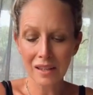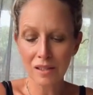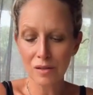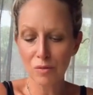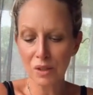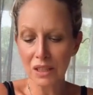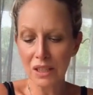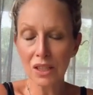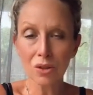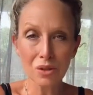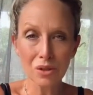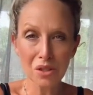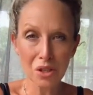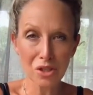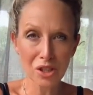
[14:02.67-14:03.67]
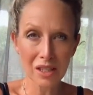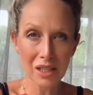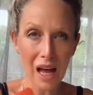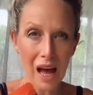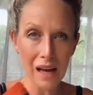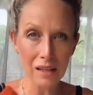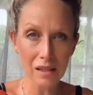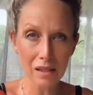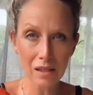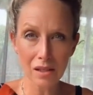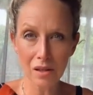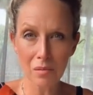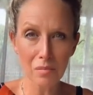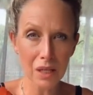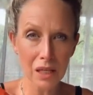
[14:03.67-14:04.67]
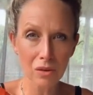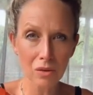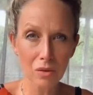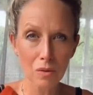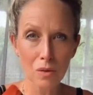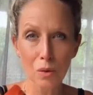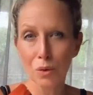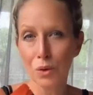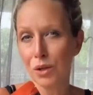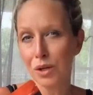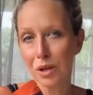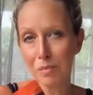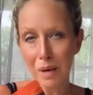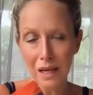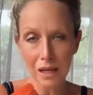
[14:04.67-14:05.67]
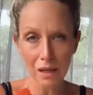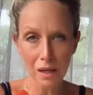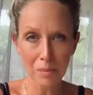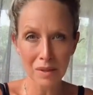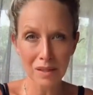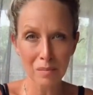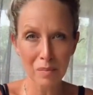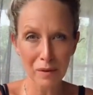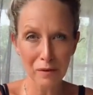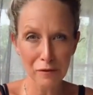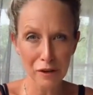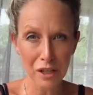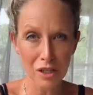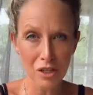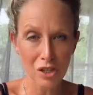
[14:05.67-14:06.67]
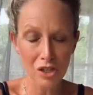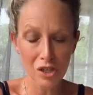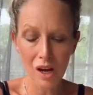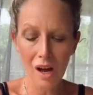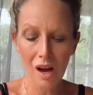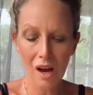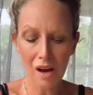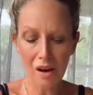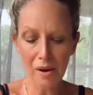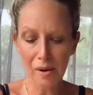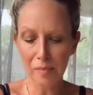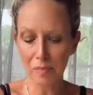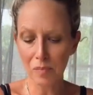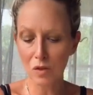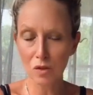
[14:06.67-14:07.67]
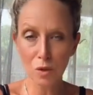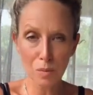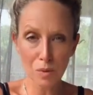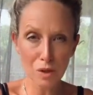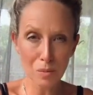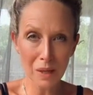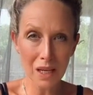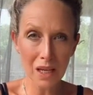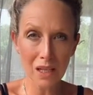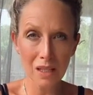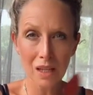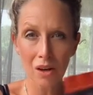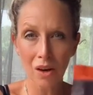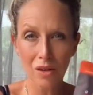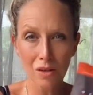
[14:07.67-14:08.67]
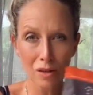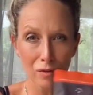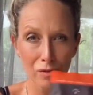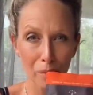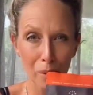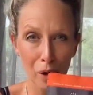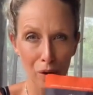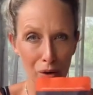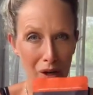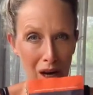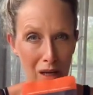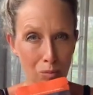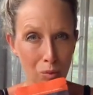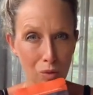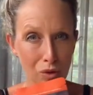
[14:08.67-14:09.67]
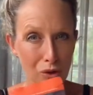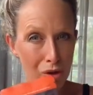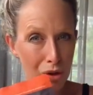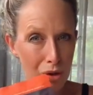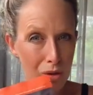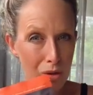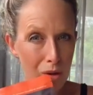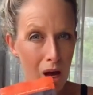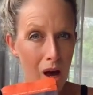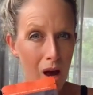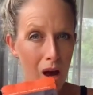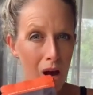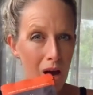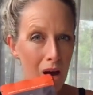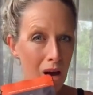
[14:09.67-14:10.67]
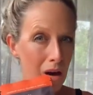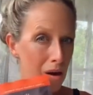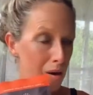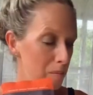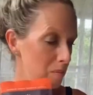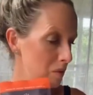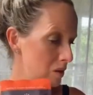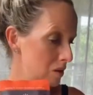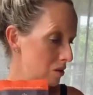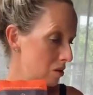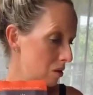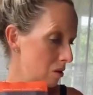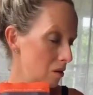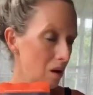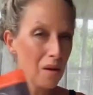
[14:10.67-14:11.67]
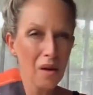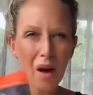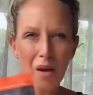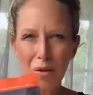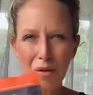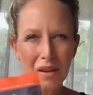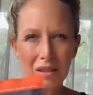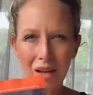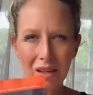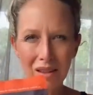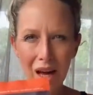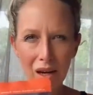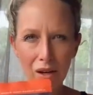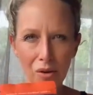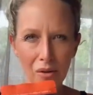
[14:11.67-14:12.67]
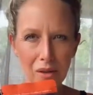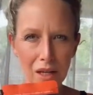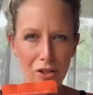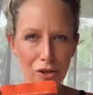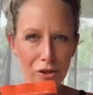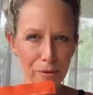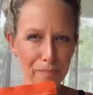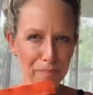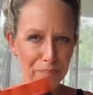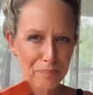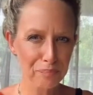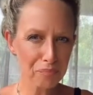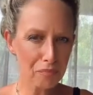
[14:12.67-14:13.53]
And it's really good to just add it to the meals, or you can make it up as a beverage. Super easy. I use it for my own animals too. So other things like that are on there too.